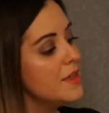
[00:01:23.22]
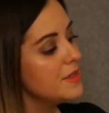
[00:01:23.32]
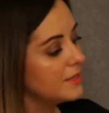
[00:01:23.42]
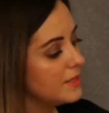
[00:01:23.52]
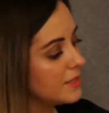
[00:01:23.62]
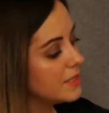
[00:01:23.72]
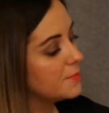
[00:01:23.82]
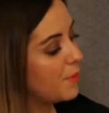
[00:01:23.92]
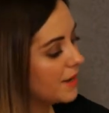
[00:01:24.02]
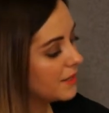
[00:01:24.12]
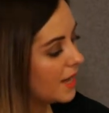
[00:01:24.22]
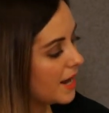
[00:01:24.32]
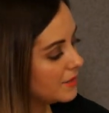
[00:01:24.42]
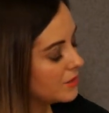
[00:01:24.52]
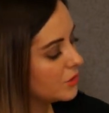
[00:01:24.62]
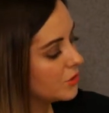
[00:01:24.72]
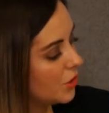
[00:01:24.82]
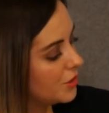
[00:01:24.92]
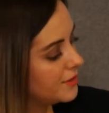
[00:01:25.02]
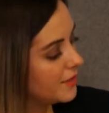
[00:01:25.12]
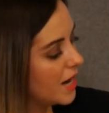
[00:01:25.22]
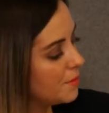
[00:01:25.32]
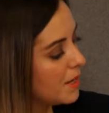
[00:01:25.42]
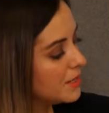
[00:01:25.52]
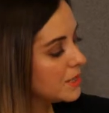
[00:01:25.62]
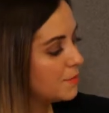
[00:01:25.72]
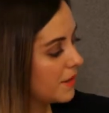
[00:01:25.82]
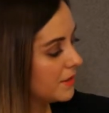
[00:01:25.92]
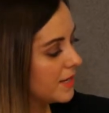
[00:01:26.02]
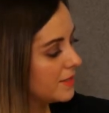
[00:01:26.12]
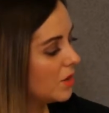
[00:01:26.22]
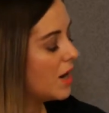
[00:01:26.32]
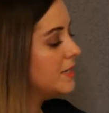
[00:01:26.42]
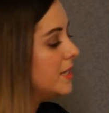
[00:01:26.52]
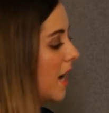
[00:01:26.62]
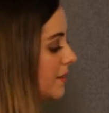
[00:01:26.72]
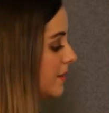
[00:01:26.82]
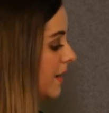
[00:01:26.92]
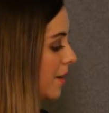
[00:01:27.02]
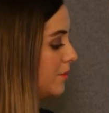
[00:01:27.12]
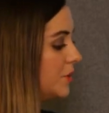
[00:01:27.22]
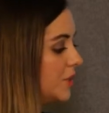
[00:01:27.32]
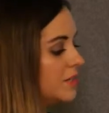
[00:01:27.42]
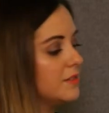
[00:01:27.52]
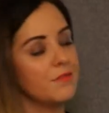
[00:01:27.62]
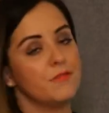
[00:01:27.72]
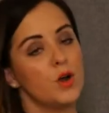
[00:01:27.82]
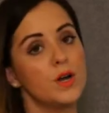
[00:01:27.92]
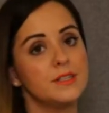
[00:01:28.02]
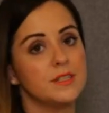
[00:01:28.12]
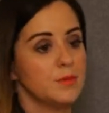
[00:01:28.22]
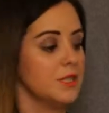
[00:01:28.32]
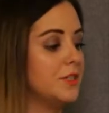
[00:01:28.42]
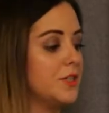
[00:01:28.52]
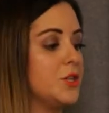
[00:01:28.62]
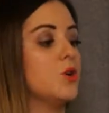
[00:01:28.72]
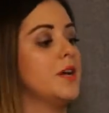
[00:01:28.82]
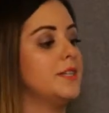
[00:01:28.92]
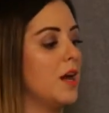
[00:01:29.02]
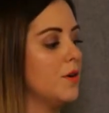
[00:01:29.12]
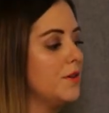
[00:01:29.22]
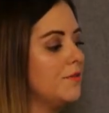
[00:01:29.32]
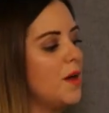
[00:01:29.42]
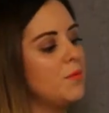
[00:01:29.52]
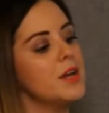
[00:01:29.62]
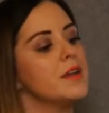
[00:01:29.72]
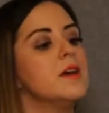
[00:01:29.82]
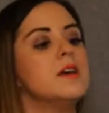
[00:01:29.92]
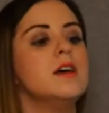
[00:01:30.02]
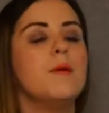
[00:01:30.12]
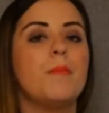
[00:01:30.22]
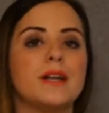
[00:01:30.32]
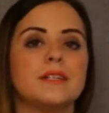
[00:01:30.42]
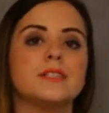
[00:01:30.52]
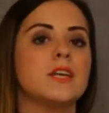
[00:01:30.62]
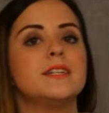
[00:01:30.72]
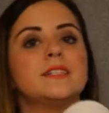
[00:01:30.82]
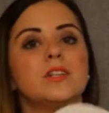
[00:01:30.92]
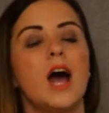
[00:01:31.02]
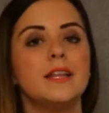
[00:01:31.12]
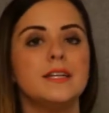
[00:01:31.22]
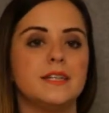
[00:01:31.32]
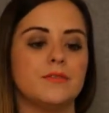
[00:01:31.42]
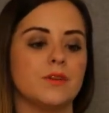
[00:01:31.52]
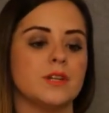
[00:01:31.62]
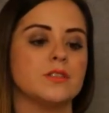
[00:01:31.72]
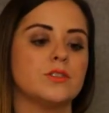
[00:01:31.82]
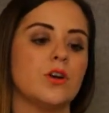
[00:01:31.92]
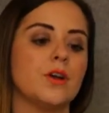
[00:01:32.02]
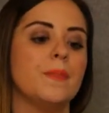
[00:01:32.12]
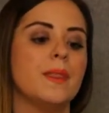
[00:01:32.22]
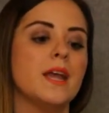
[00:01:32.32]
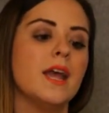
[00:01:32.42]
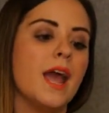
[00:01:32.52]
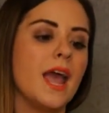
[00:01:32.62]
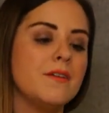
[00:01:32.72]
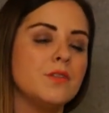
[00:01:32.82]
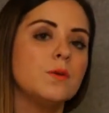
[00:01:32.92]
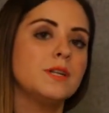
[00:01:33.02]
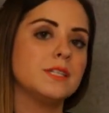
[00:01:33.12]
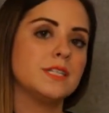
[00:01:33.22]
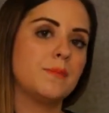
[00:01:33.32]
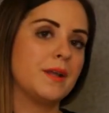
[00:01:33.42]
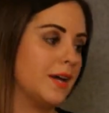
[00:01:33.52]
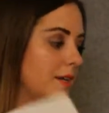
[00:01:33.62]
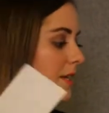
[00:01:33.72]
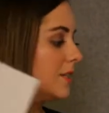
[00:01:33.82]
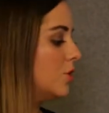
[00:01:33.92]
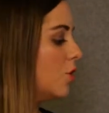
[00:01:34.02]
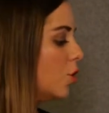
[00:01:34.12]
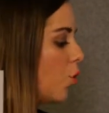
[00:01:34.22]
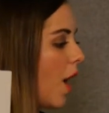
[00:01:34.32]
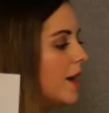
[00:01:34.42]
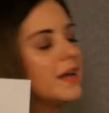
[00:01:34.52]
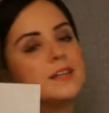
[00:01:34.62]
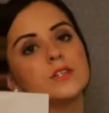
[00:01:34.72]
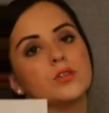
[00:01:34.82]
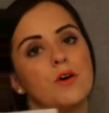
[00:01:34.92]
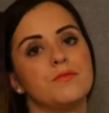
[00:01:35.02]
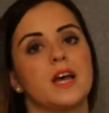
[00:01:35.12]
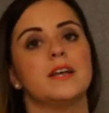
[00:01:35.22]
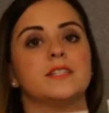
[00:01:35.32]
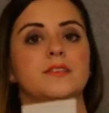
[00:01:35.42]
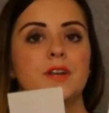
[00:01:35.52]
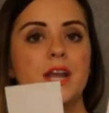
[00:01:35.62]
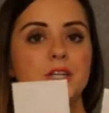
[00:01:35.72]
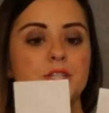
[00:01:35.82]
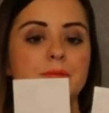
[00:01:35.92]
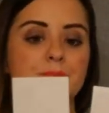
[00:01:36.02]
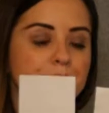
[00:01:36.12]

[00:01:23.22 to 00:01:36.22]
This is a spun lace, so same as spun lace 90, as the name suggests, very similar to your Italian fabric, but it's slightly different. So even though it is a spun lace, it's not quite as soft as the Venetian.